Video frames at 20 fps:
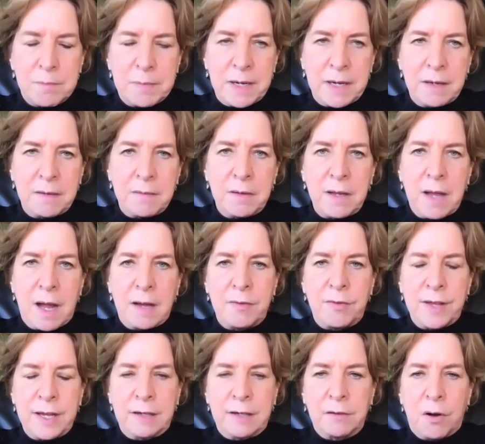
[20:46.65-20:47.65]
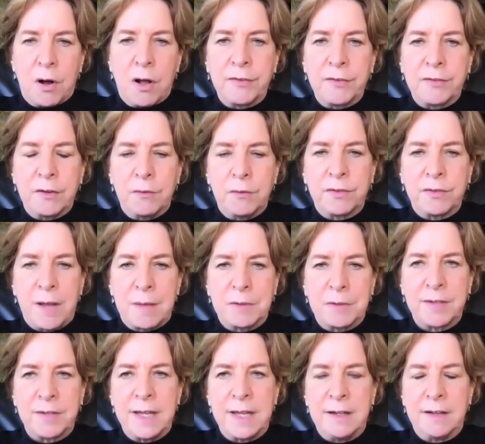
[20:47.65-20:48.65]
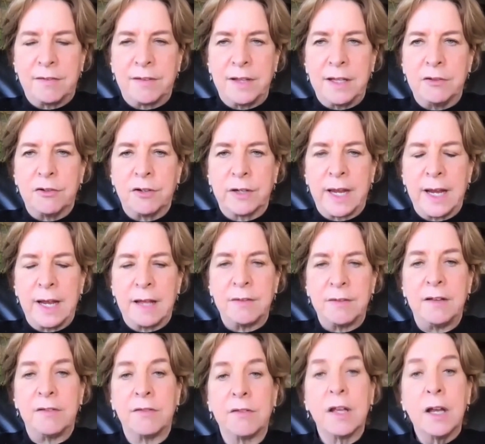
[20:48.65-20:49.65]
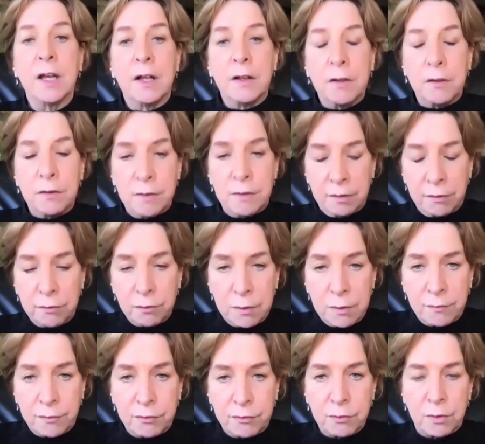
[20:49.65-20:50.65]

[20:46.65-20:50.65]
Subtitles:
but I think also simultaneously looking at this sort of